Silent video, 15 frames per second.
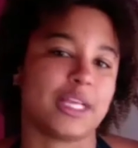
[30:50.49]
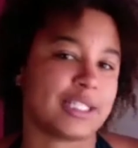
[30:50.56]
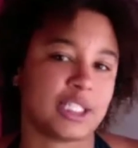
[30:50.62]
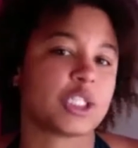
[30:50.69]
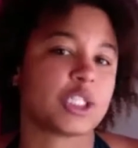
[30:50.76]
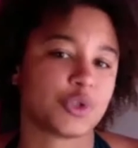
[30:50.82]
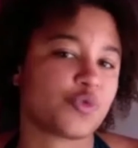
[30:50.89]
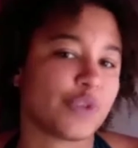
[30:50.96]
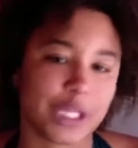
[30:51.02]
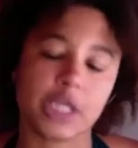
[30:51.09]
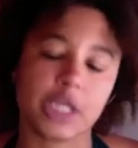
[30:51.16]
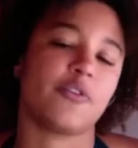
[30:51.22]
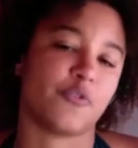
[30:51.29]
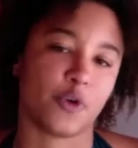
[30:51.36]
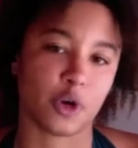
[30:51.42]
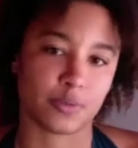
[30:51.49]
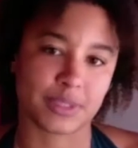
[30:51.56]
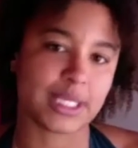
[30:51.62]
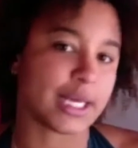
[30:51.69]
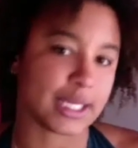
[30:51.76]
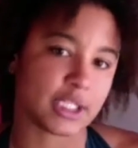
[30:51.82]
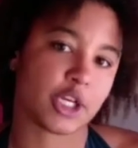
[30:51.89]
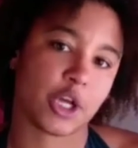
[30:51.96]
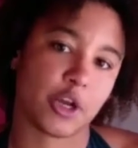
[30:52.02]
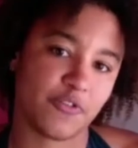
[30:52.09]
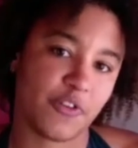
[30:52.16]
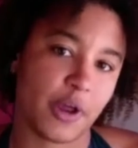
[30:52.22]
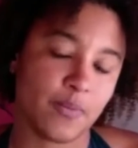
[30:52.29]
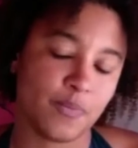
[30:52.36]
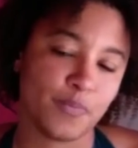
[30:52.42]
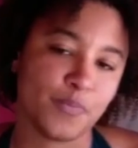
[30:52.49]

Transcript: this just really confirms that it's a good fit.